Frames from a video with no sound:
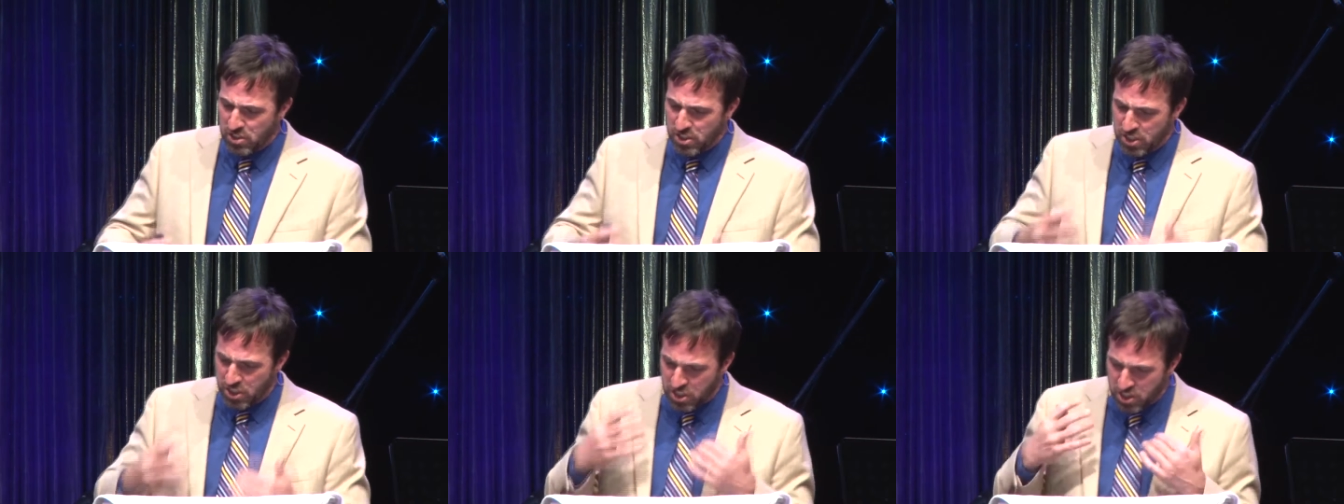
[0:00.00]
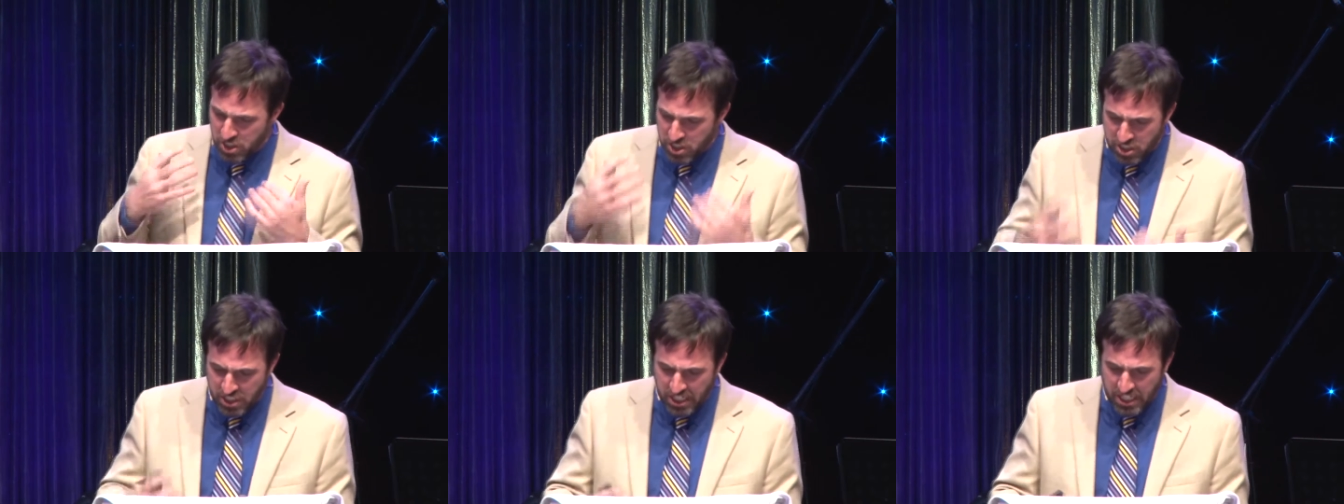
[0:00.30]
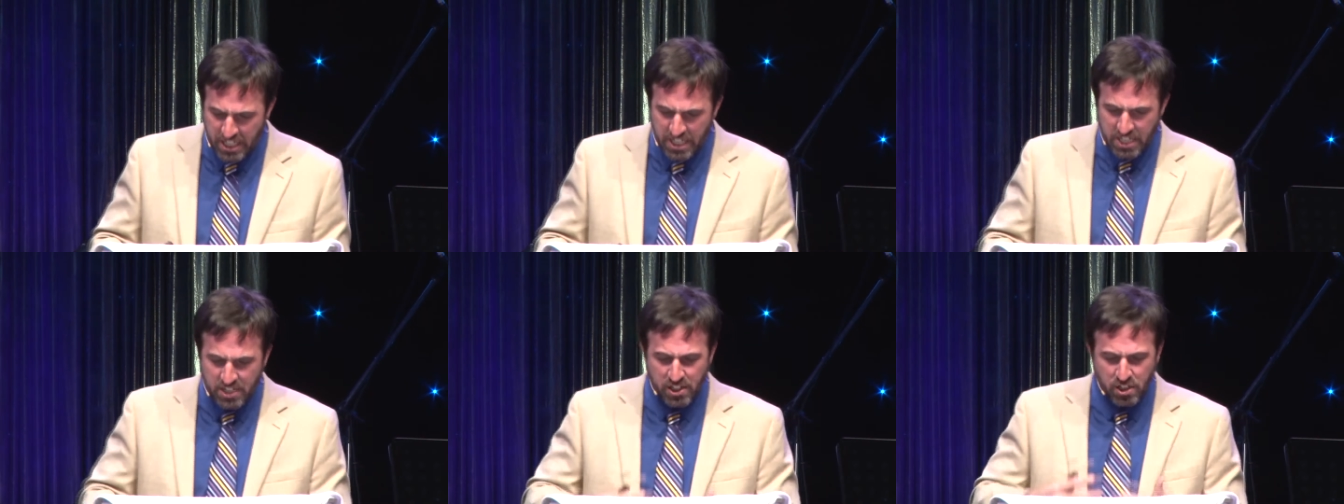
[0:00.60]
to
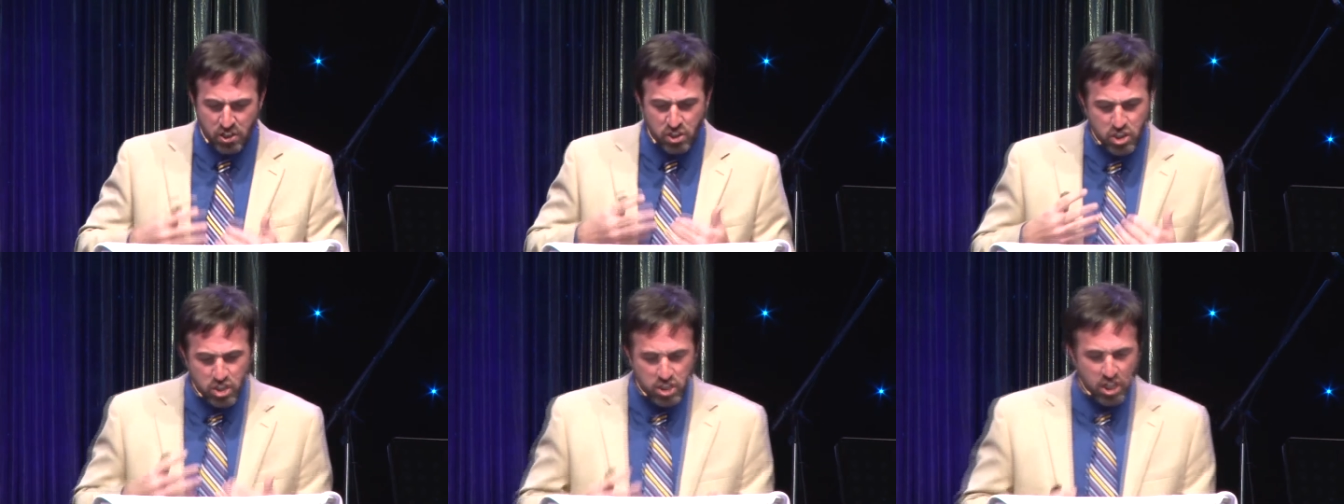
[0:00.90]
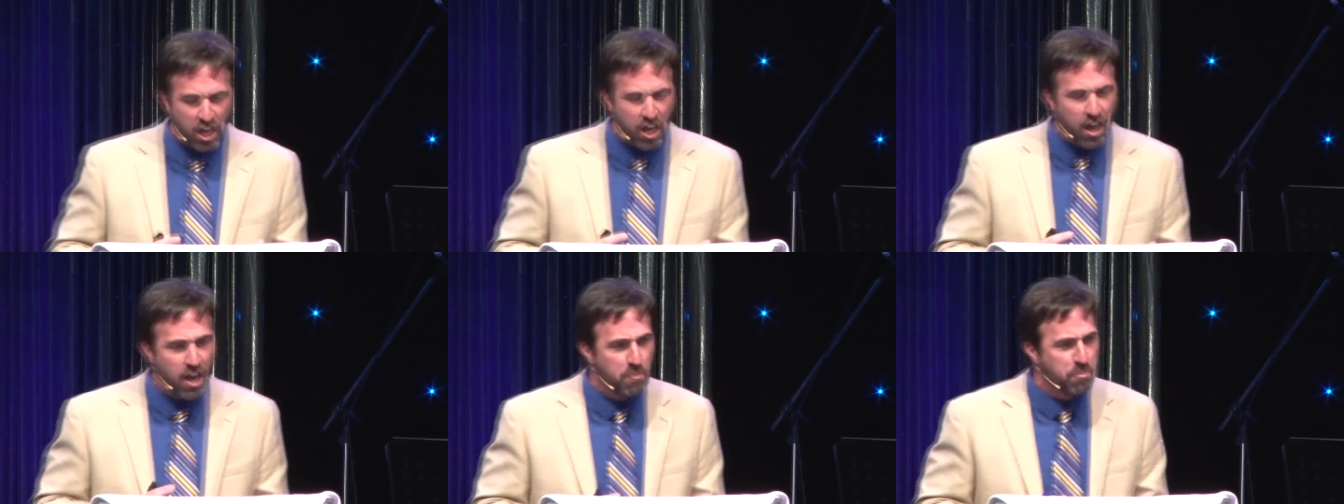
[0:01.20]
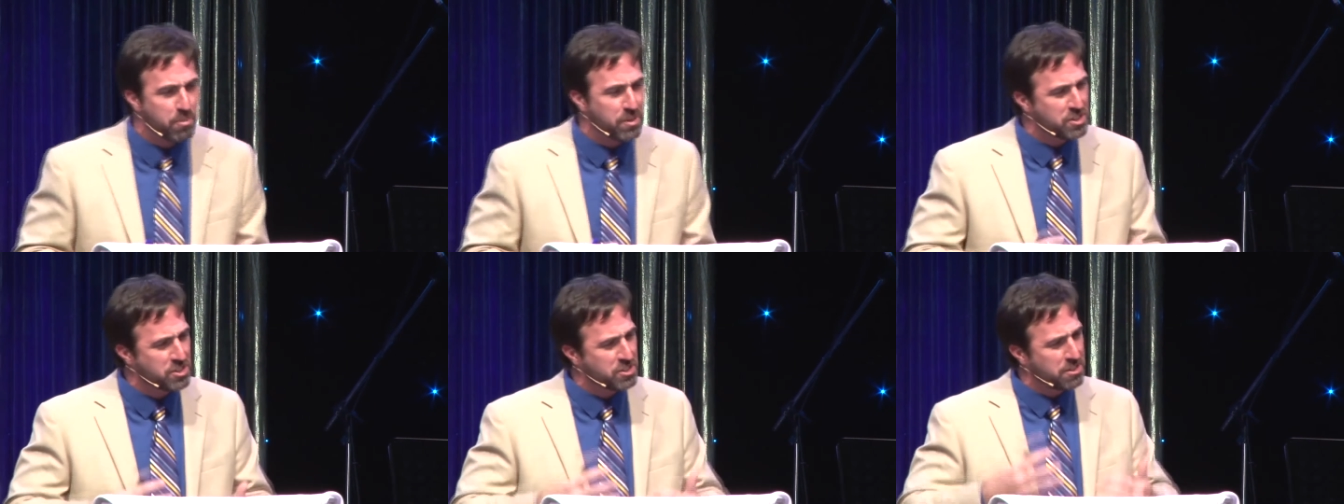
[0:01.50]
see their job
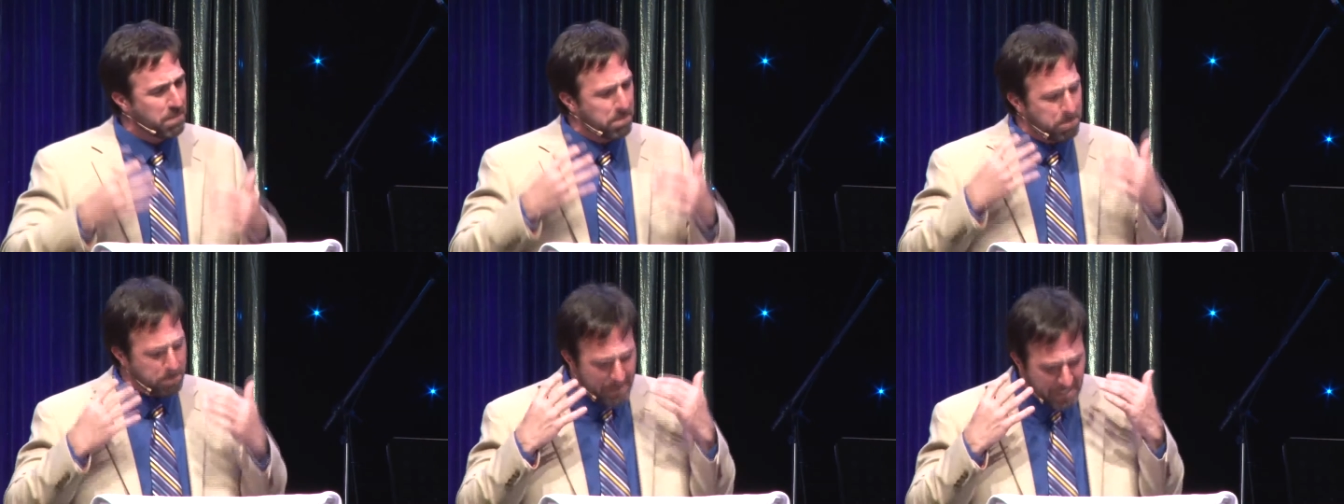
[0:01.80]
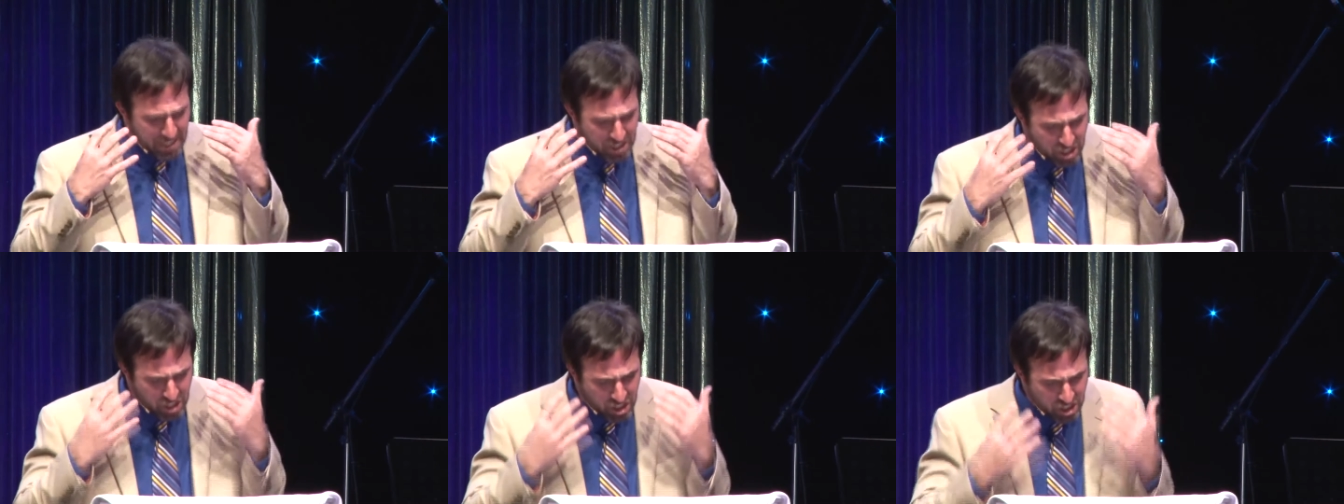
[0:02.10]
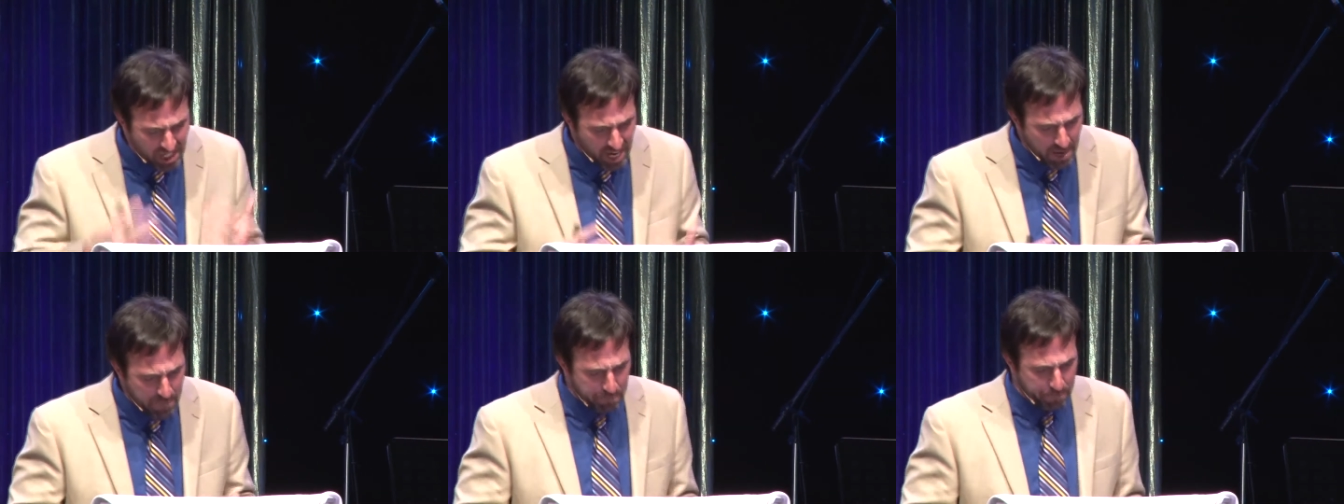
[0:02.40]
was to be
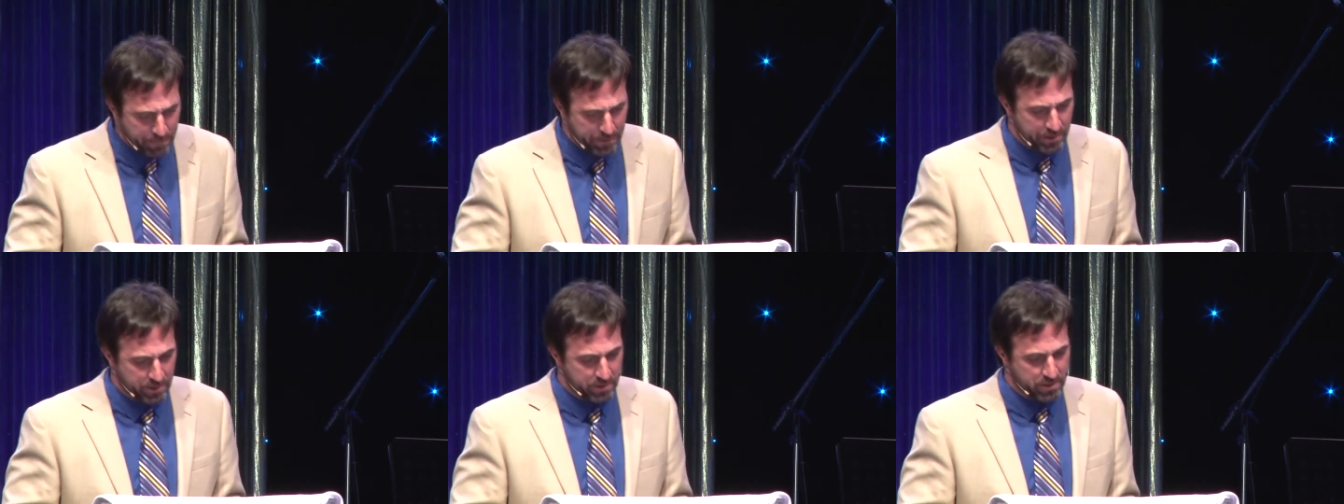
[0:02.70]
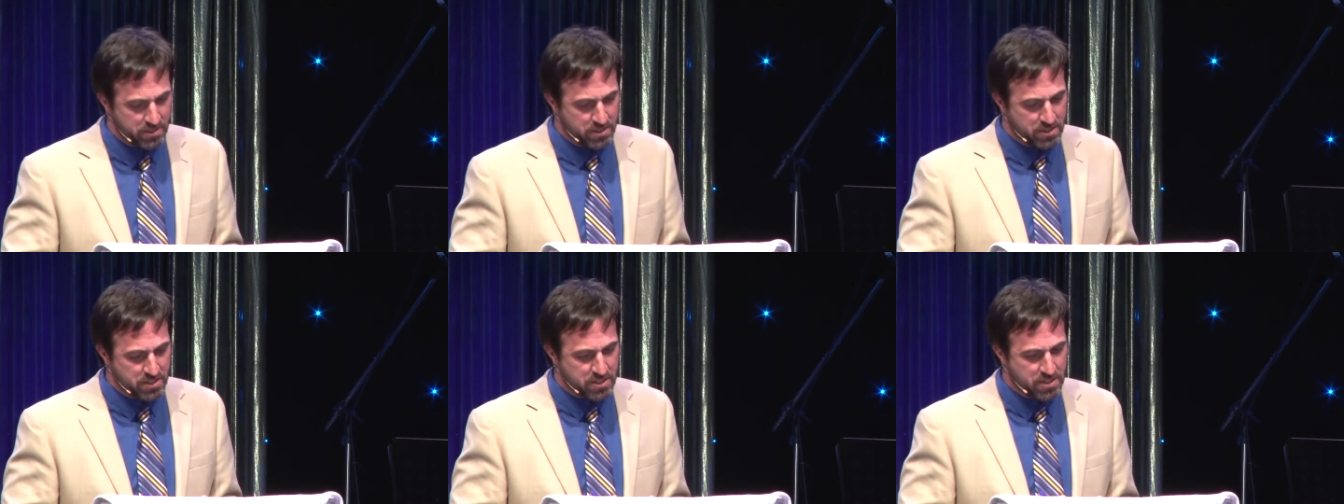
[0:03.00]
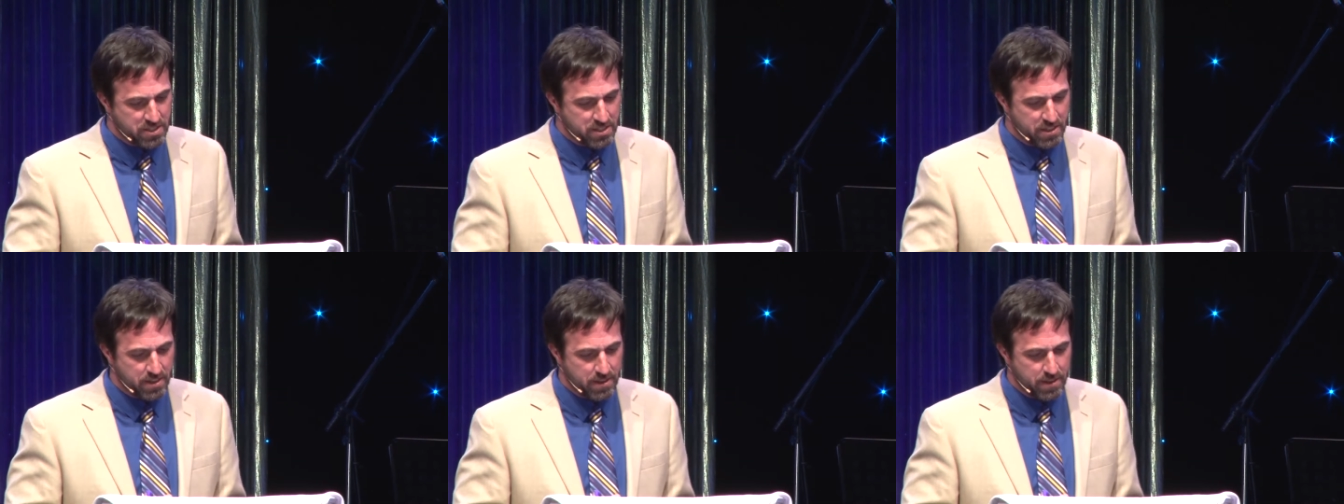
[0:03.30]

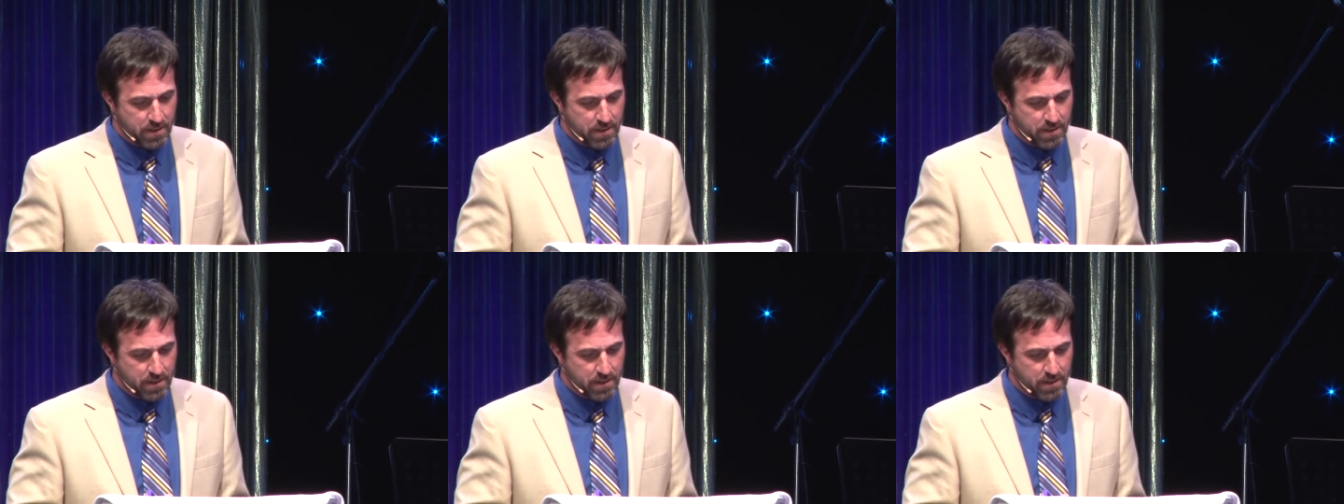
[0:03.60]
shepherds,